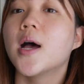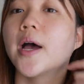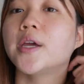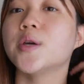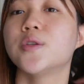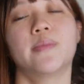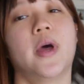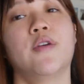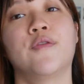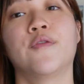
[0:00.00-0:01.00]
i used
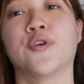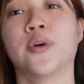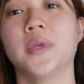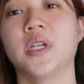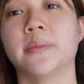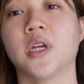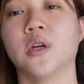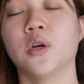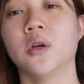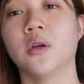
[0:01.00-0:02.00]
my four millimeter
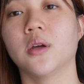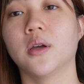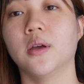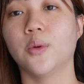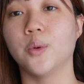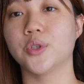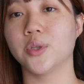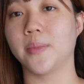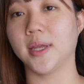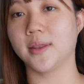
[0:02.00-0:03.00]
hook
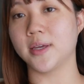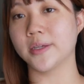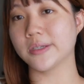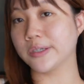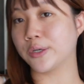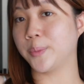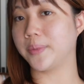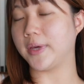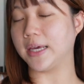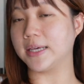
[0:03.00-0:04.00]
to make this little
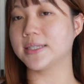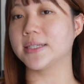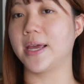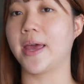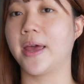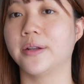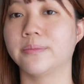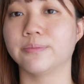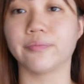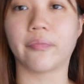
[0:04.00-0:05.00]
piece and
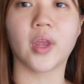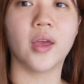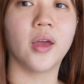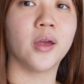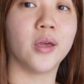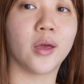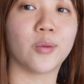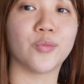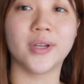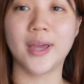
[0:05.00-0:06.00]
yeah
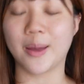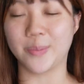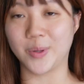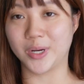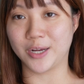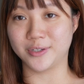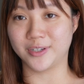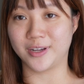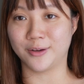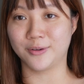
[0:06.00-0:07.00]
i'm really happy with how it
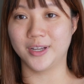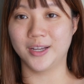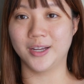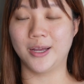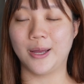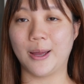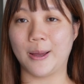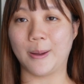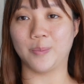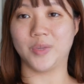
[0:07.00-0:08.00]
turned out
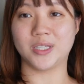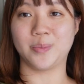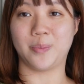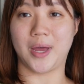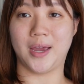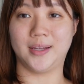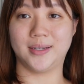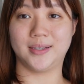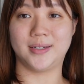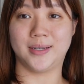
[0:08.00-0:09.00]
um, despite
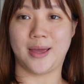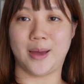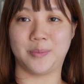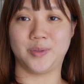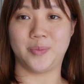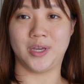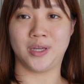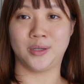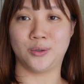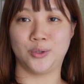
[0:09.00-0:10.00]
the gaps being
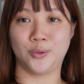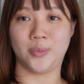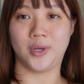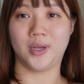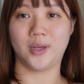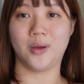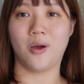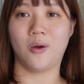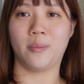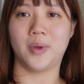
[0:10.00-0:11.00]
a little too big
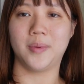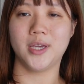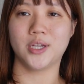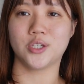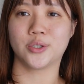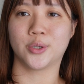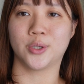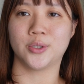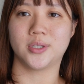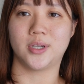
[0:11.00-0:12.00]
oh maybe i can just
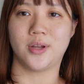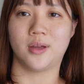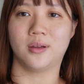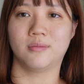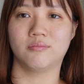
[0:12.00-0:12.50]
close it huh